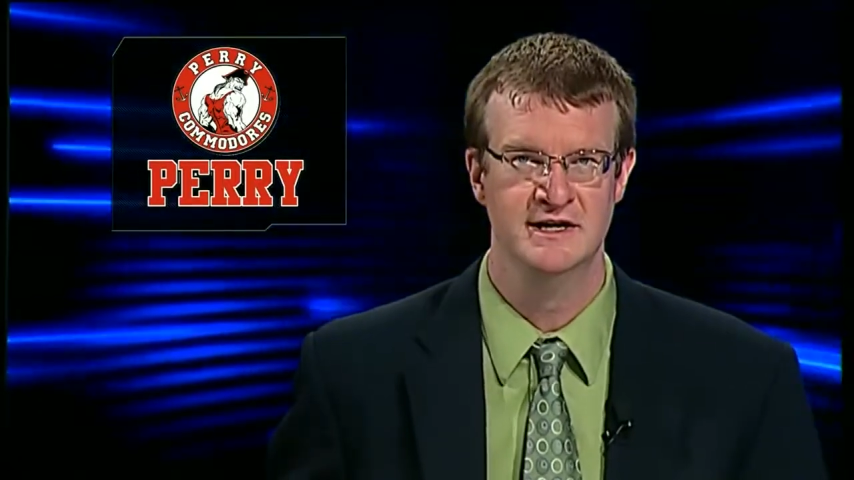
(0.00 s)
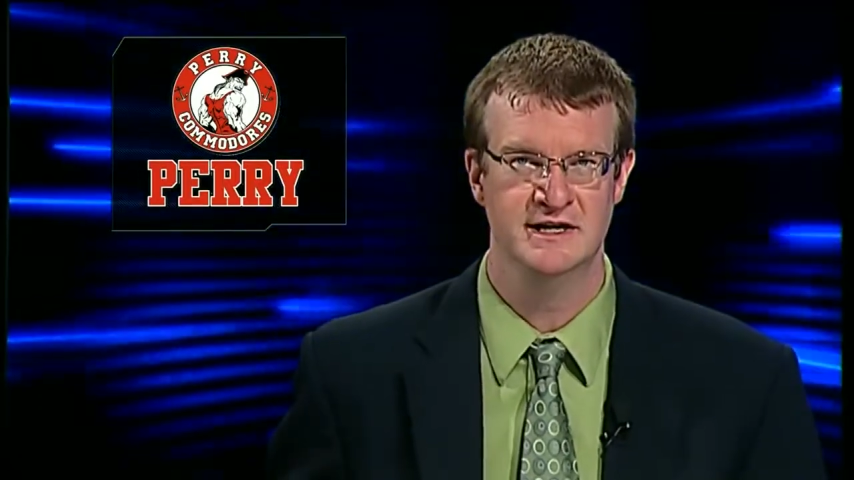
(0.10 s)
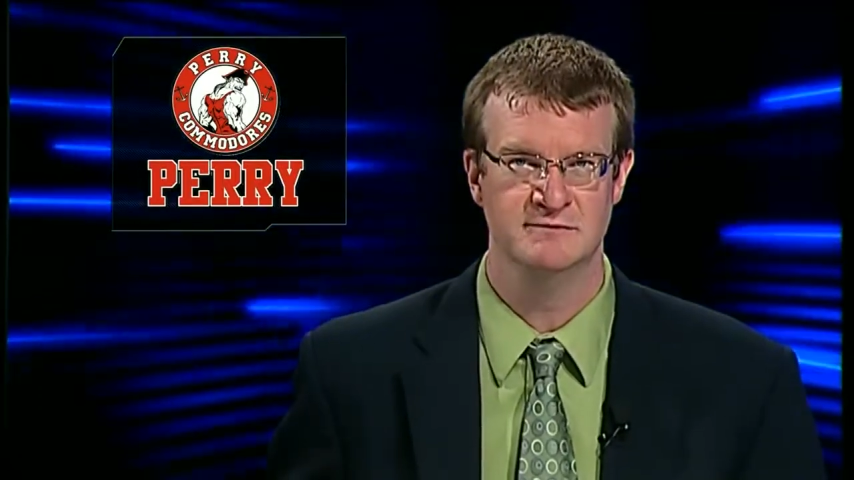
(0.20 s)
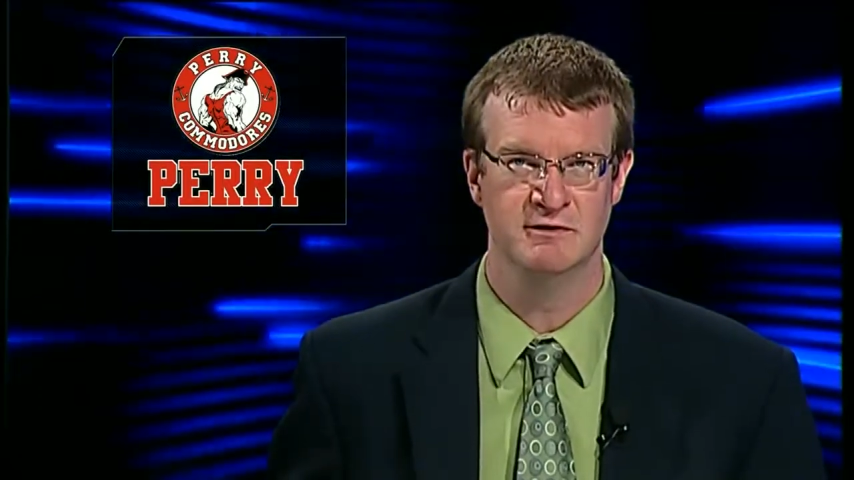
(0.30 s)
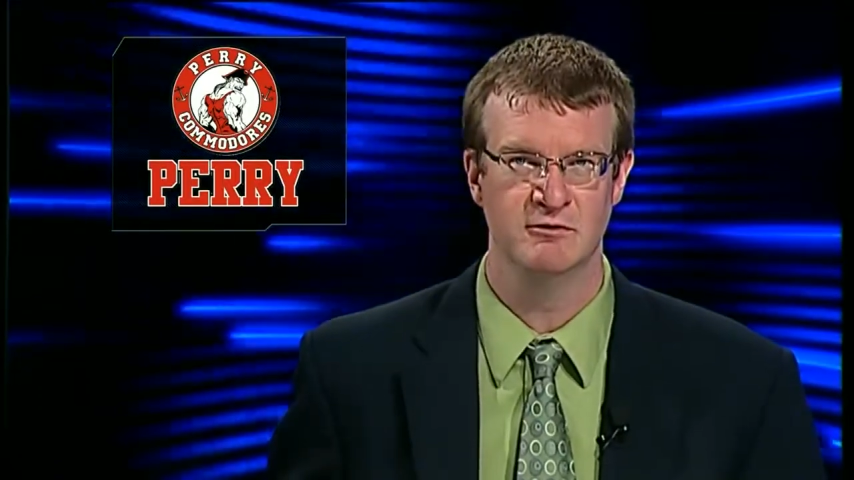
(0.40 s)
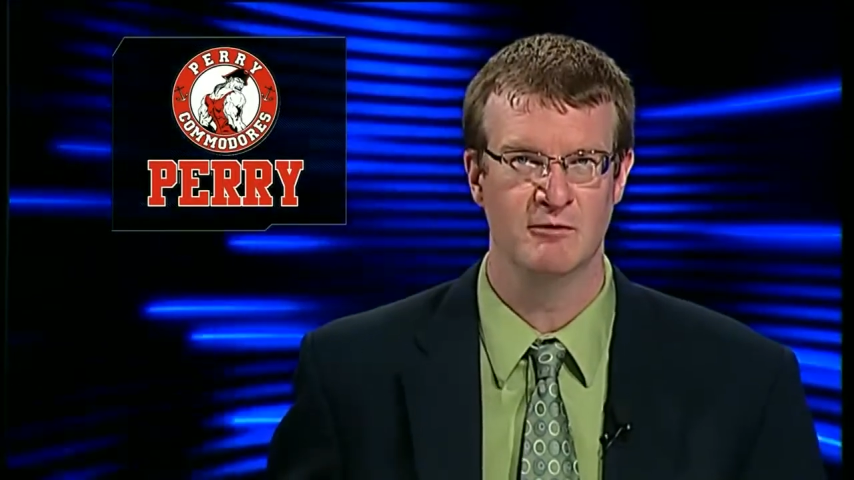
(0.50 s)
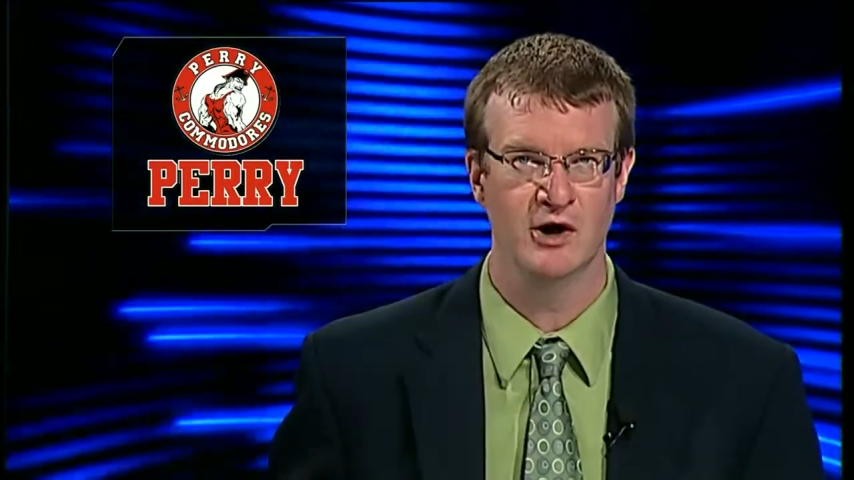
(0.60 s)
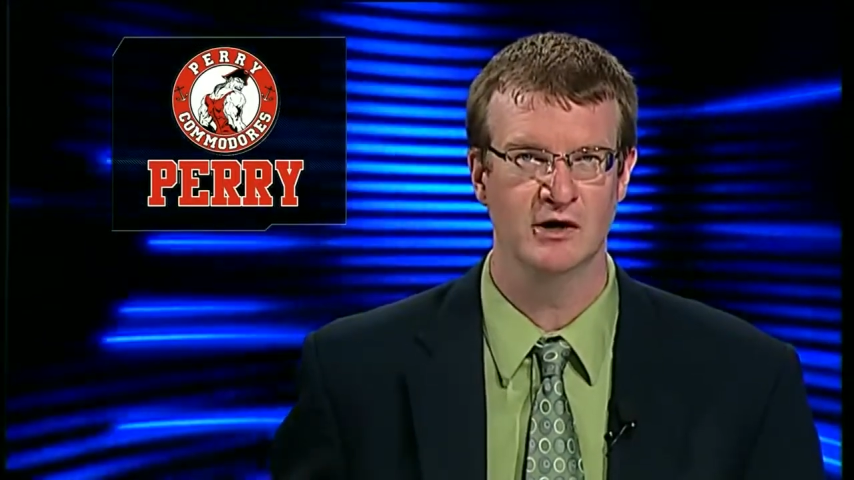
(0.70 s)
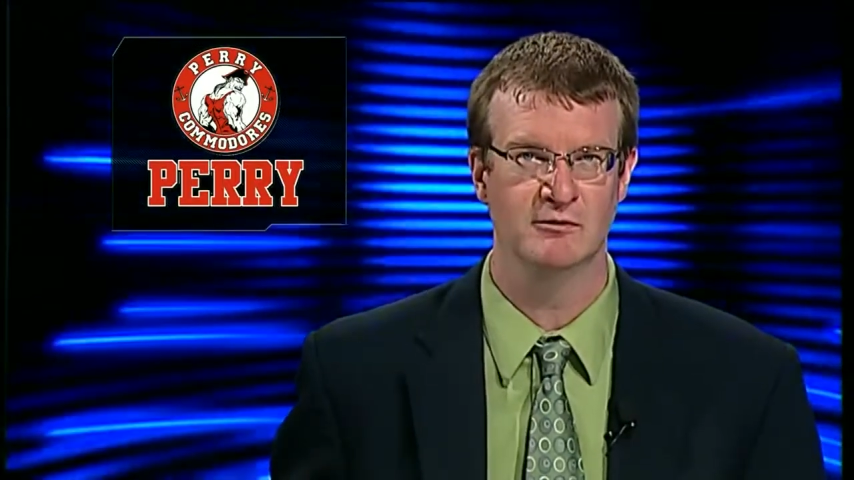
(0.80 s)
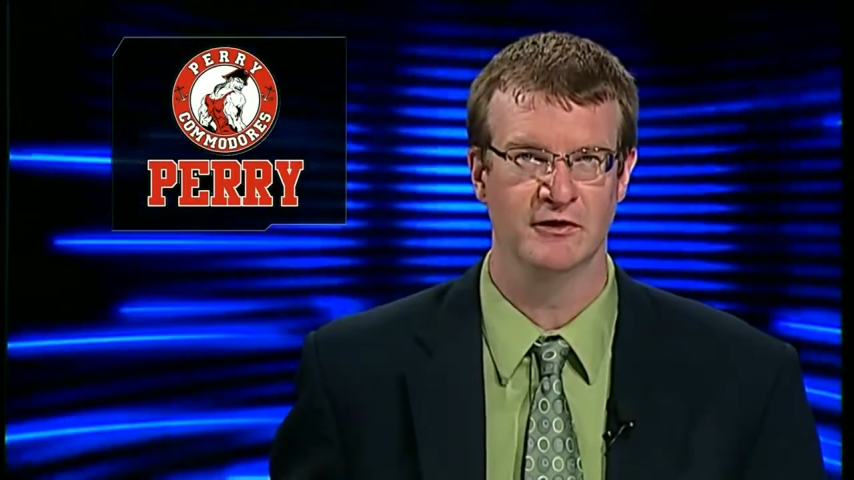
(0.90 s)
has been
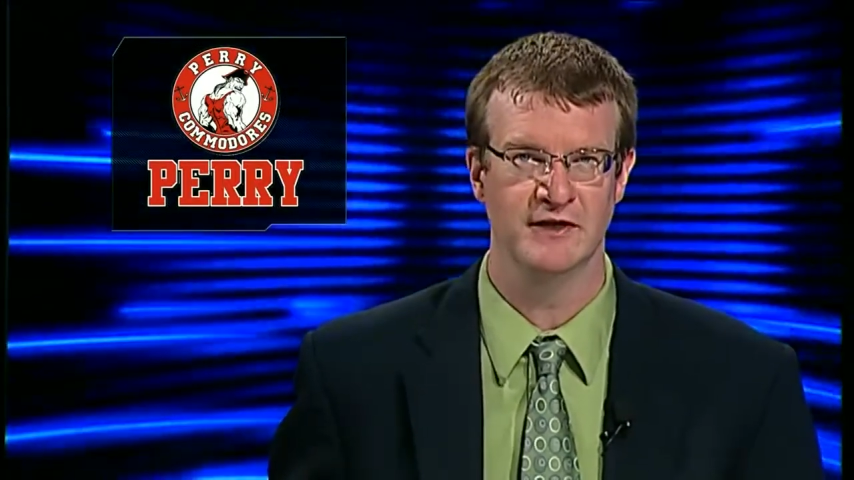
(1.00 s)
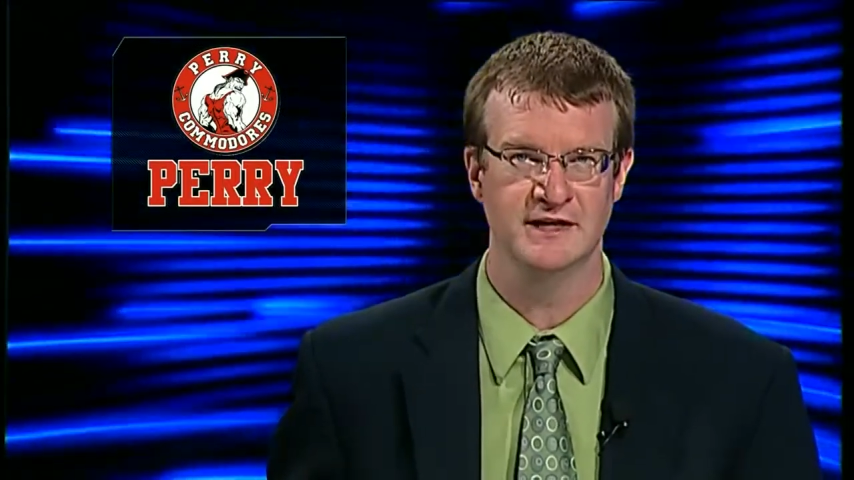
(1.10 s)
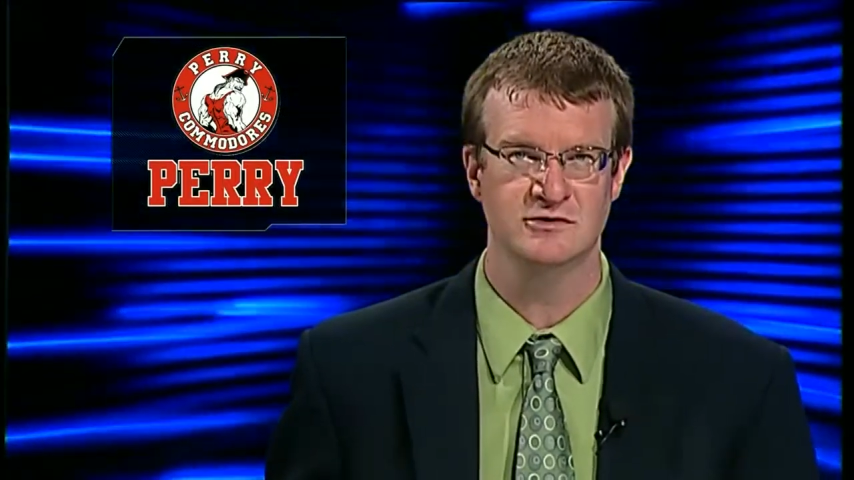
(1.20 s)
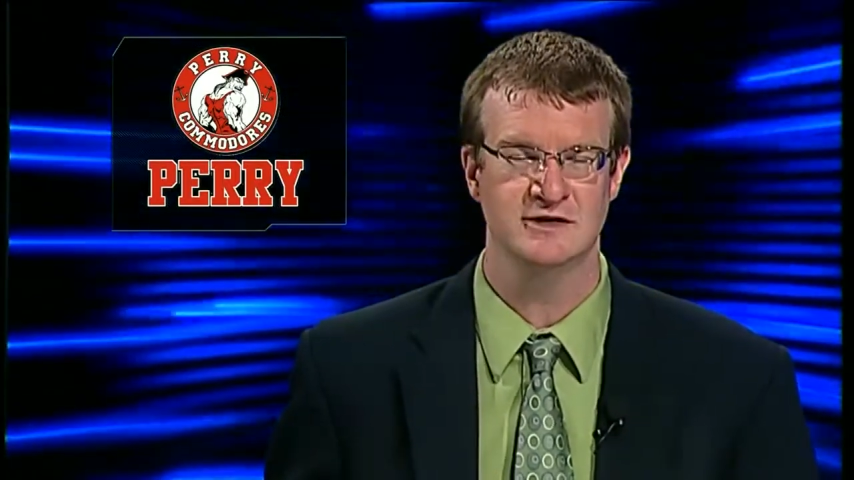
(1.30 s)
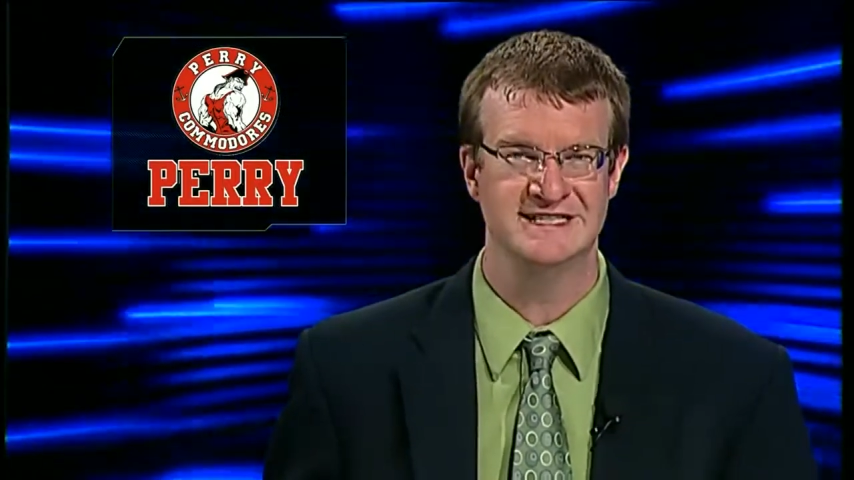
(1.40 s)
remarkable. Thanks to a